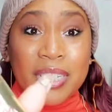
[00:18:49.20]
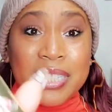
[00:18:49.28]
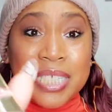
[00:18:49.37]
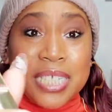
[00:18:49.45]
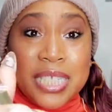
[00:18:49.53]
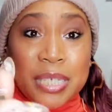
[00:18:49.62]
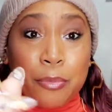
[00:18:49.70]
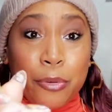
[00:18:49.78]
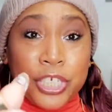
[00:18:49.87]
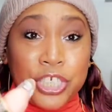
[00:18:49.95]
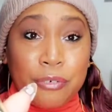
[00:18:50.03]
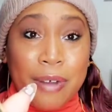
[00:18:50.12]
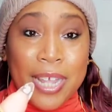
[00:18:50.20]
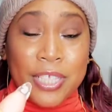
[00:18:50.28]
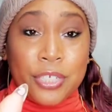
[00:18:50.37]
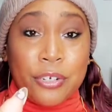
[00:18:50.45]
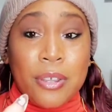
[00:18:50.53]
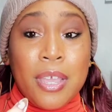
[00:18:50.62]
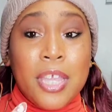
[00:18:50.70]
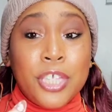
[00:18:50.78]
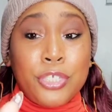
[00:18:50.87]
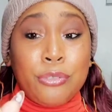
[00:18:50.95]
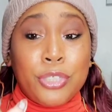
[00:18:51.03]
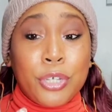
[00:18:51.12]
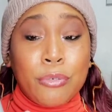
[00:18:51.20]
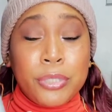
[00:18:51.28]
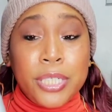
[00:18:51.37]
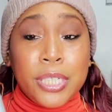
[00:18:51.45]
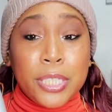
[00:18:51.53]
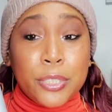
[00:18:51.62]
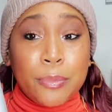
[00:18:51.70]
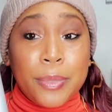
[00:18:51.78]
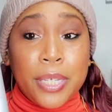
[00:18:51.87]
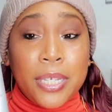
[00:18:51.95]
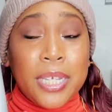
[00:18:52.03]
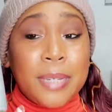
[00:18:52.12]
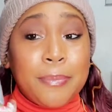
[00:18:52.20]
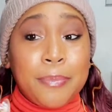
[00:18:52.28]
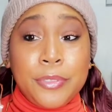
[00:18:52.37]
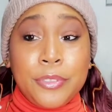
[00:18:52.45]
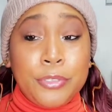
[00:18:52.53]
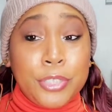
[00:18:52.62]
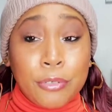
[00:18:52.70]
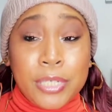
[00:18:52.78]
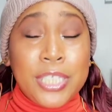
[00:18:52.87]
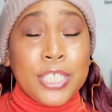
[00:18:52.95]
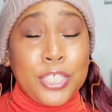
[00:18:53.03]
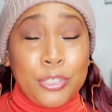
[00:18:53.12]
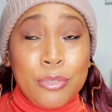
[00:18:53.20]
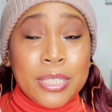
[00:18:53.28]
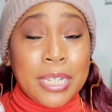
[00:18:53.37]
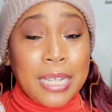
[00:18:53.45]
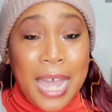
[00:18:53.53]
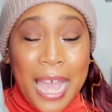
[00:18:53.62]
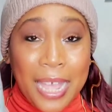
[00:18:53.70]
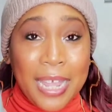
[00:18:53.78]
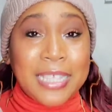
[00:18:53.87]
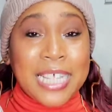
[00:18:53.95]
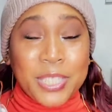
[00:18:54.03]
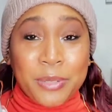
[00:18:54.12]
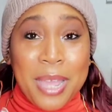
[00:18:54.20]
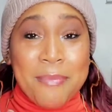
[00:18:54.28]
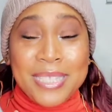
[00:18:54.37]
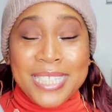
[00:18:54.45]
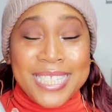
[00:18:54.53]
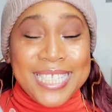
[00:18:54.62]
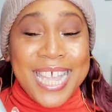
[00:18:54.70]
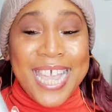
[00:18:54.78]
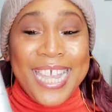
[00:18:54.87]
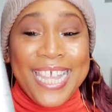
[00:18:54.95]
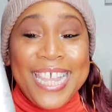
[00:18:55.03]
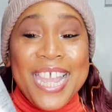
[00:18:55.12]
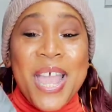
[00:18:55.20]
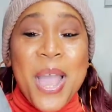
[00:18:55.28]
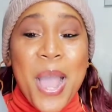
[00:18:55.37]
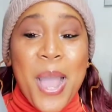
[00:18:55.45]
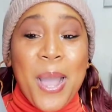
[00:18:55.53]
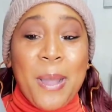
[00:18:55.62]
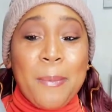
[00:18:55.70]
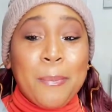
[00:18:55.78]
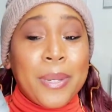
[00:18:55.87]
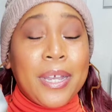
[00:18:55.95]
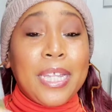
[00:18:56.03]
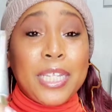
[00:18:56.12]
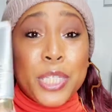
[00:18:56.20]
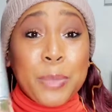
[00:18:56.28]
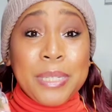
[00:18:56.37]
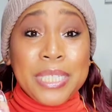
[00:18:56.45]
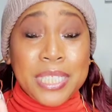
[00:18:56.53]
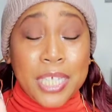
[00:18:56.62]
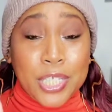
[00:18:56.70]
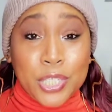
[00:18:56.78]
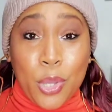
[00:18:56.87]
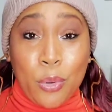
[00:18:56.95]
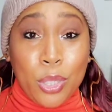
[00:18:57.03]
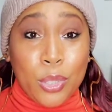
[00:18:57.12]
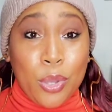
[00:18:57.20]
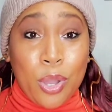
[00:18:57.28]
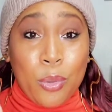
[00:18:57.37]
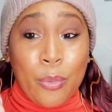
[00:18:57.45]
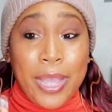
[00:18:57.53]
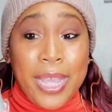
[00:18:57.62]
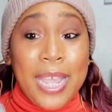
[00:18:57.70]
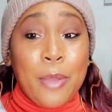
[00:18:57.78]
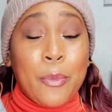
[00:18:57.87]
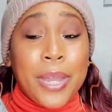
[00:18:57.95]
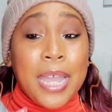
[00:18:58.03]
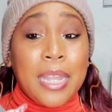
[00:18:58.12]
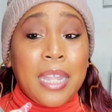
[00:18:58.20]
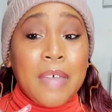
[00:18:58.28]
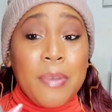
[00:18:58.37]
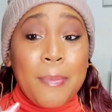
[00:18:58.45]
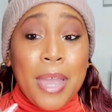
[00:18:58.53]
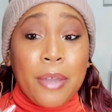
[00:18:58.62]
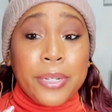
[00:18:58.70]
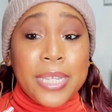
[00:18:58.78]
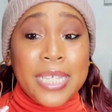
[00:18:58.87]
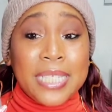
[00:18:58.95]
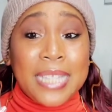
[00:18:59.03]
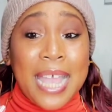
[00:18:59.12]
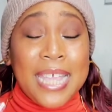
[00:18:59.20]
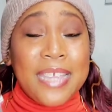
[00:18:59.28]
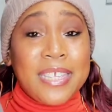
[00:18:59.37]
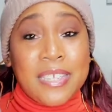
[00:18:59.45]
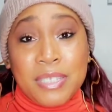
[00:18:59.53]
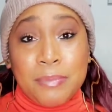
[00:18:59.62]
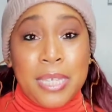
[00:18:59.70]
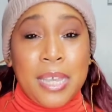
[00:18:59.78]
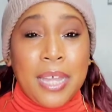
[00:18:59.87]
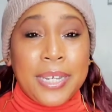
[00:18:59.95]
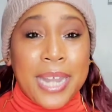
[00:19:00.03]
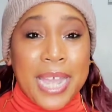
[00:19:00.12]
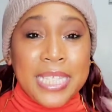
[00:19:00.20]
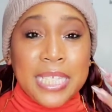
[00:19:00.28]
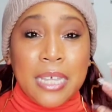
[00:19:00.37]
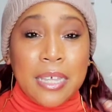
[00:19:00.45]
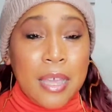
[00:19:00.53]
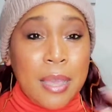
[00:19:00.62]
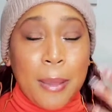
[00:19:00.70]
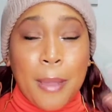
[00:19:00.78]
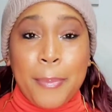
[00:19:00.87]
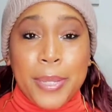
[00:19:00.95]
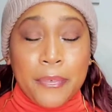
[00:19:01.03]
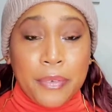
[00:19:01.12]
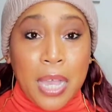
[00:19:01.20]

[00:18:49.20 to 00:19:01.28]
Tinted Moisturizer. You don't need a little bit, you don't need to use a lot. That's what I meant to say. But a little bit does go a long way. And what I love about it is that it gives me a bit of